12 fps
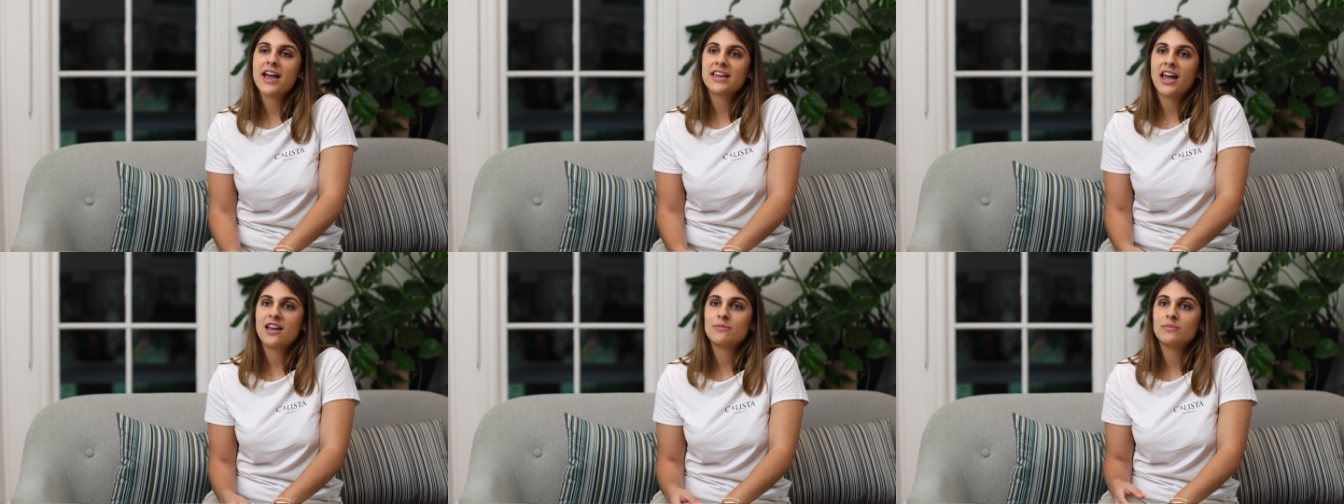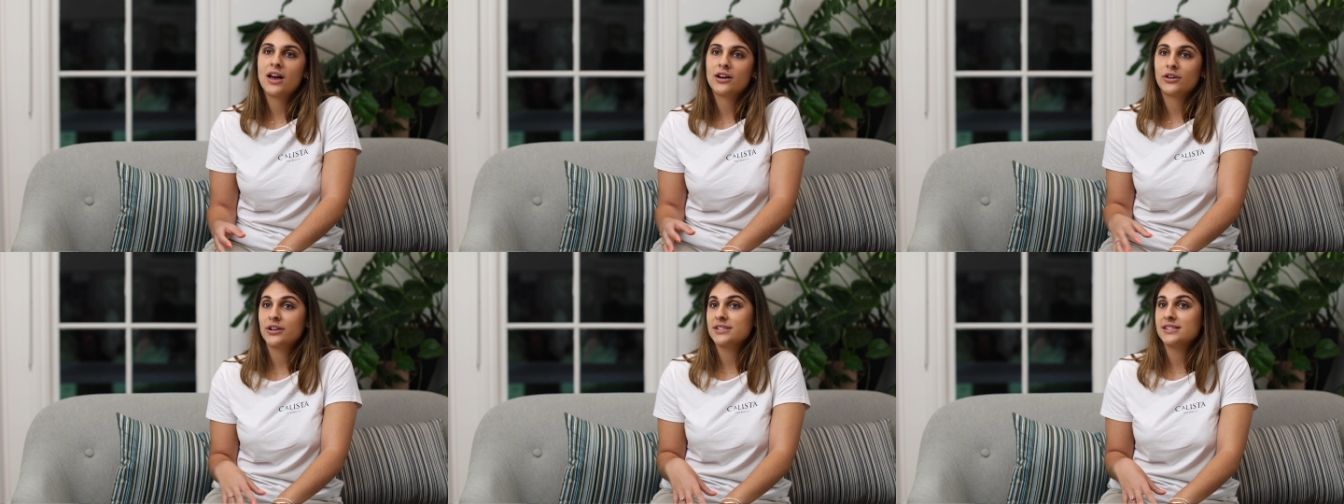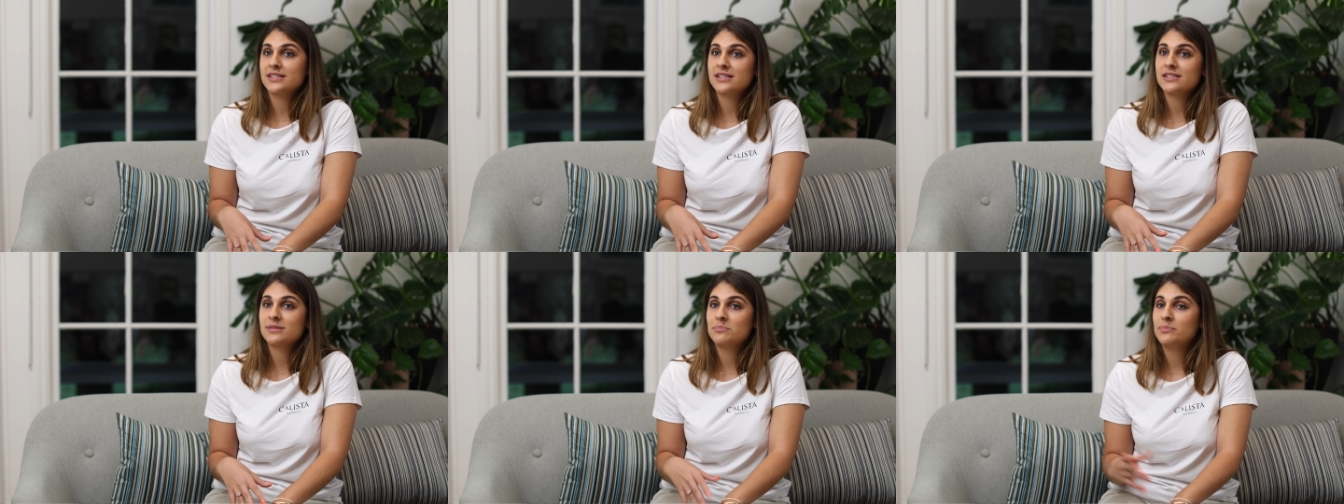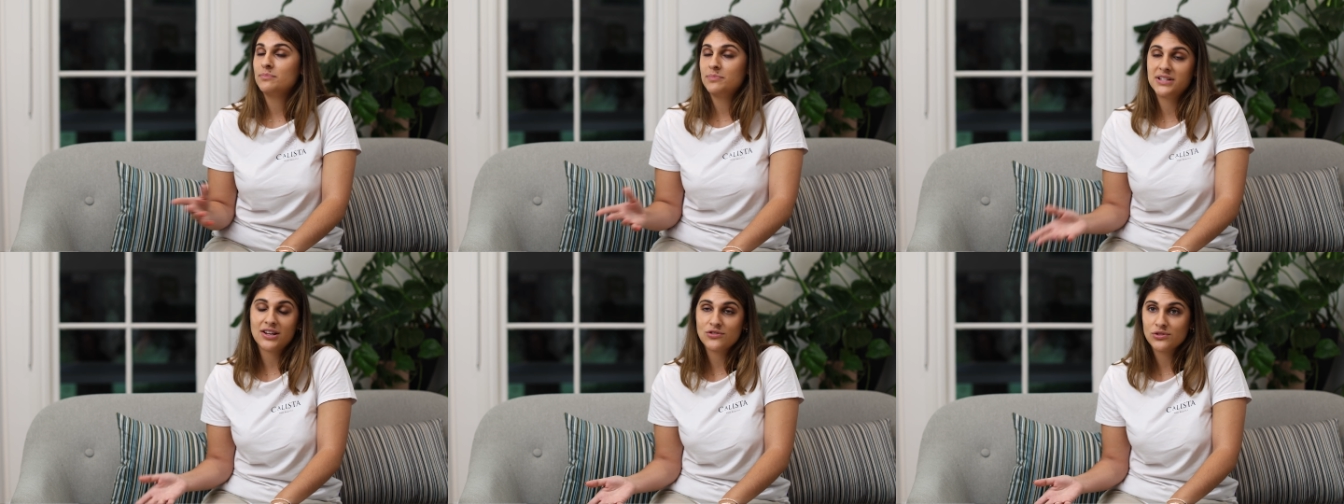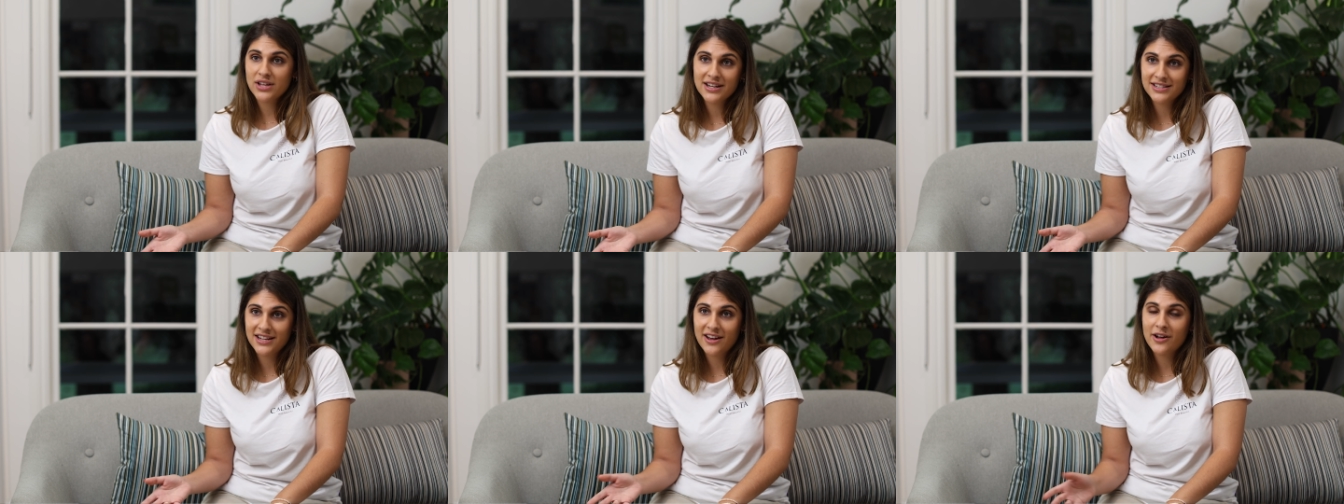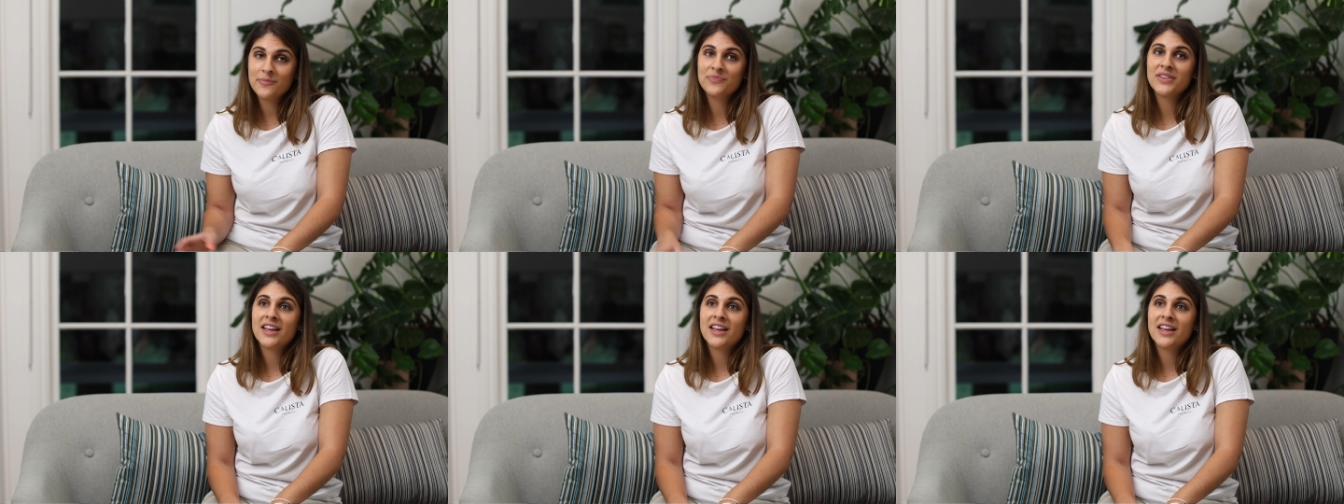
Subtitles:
I came across this potential idea.